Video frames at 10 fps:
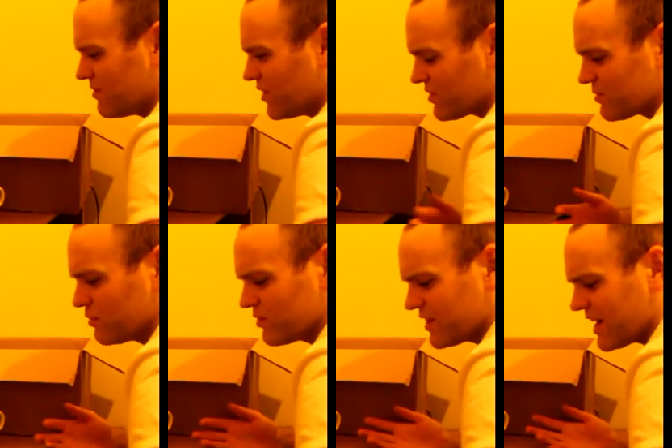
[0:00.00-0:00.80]
not so
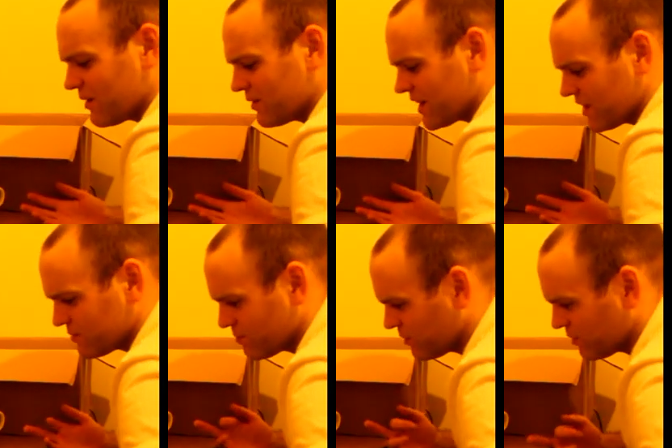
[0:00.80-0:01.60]
much
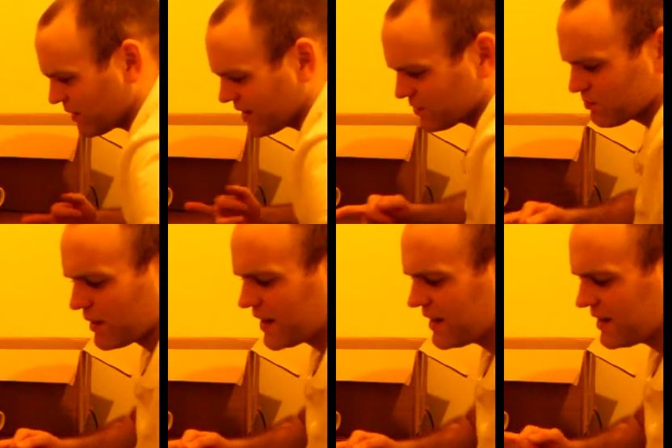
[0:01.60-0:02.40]
nowadays, but when I was
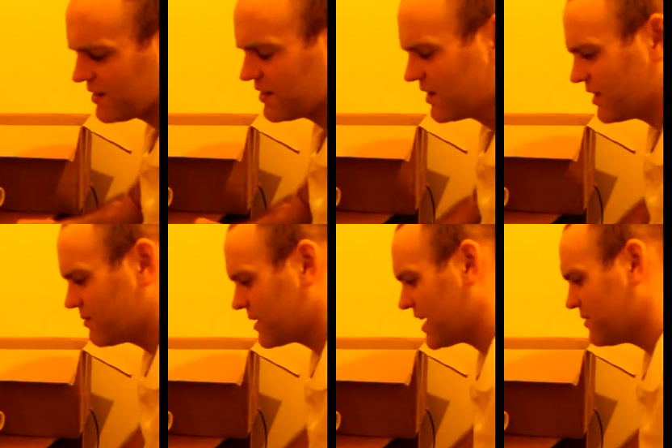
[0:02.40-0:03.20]
playing
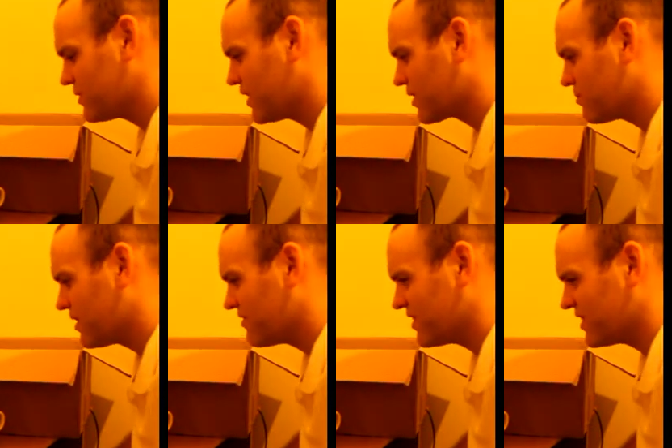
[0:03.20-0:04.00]
games like
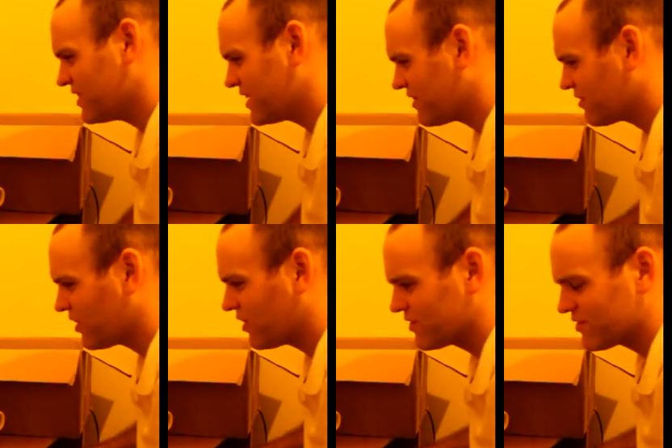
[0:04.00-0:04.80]
Oblivion, you'd have
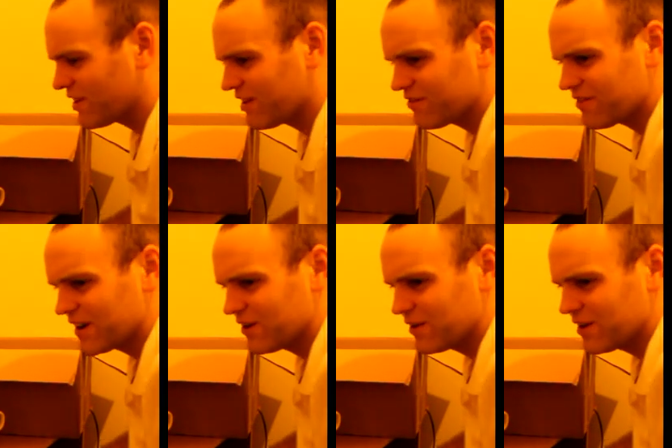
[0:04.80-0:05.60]
hard drive
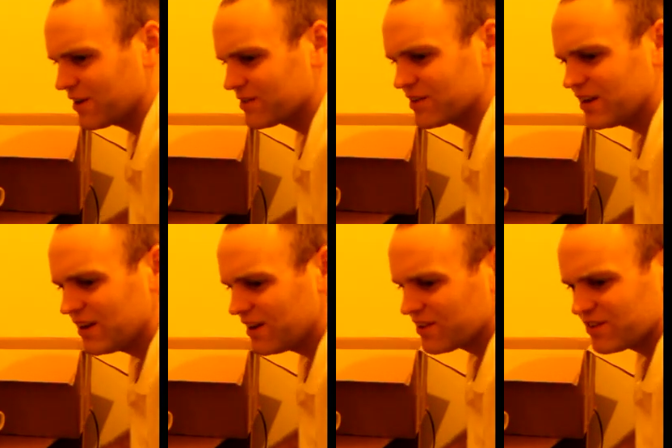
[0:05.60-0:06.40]
failures,
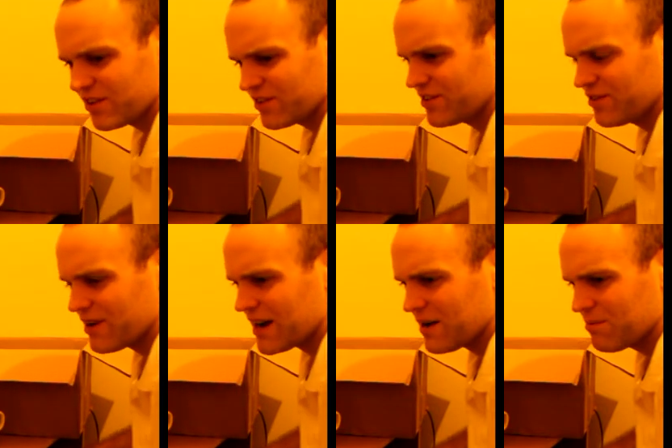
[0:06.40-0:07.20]
dodgy
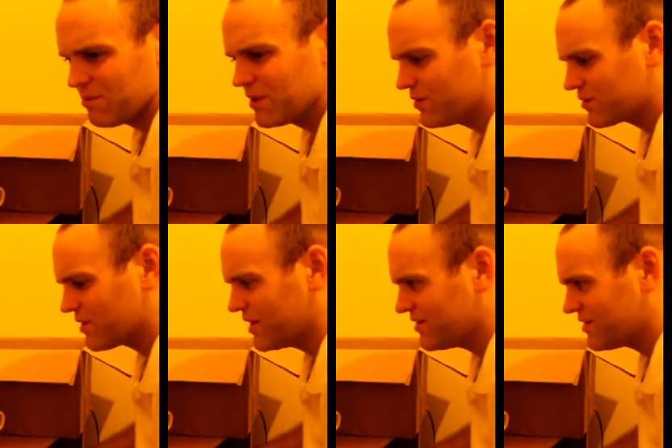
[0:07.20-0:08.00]
RAM, blue
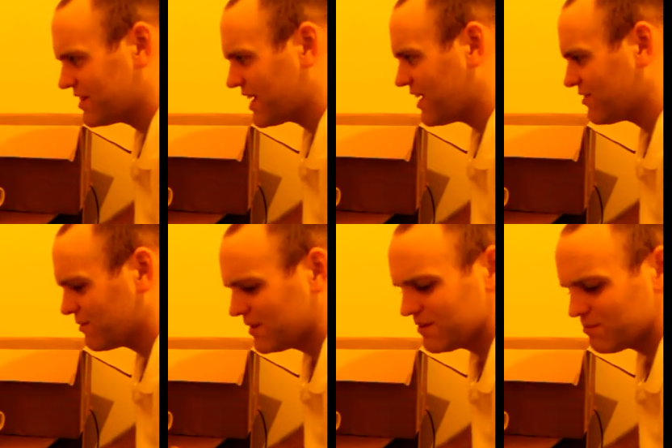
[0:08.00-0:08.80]
screens of death.
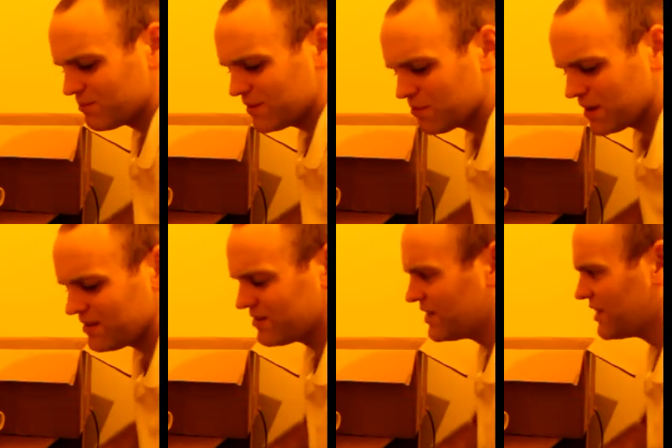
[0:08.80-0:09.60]
I mean, the
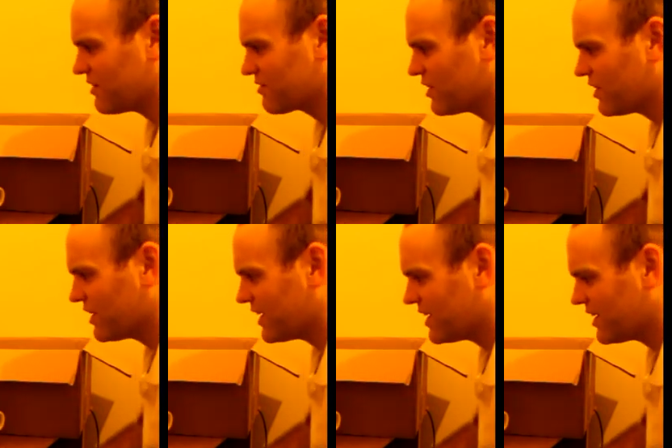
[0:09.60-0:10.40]
PC that I've
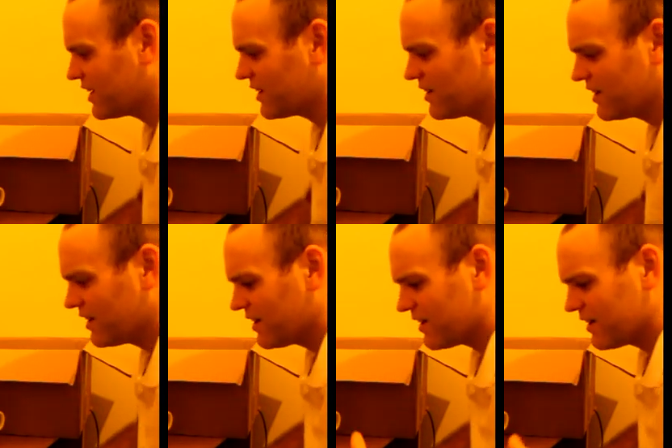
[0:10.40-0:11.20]
got here,
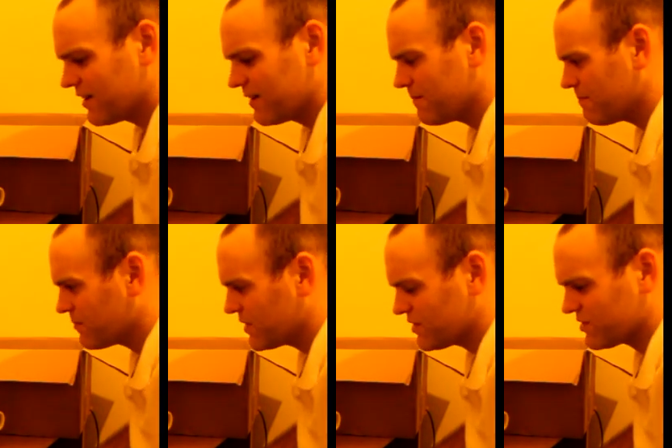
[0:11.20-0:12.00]

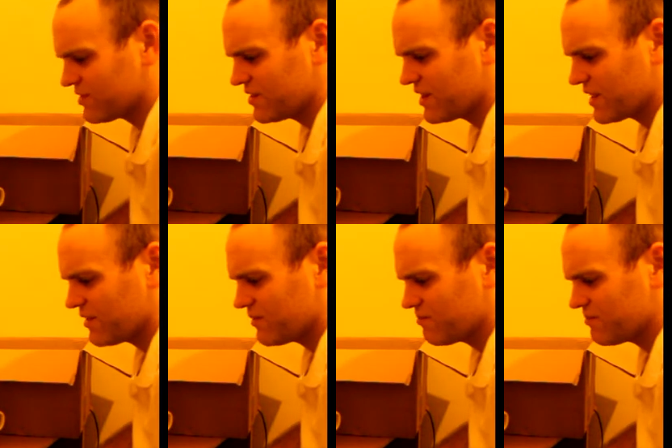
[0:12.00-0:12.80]
it's, you
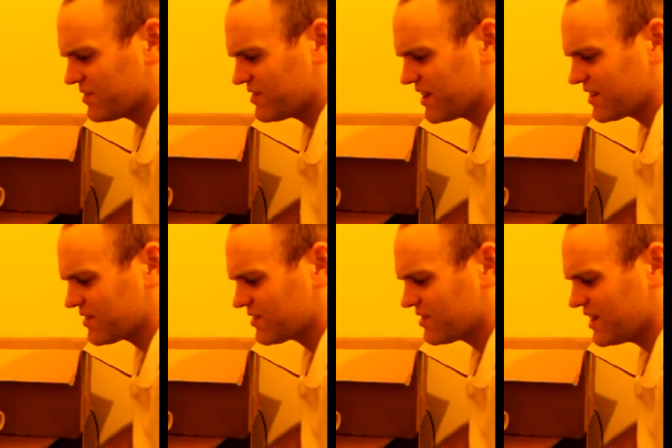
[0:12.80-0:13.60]
know, 6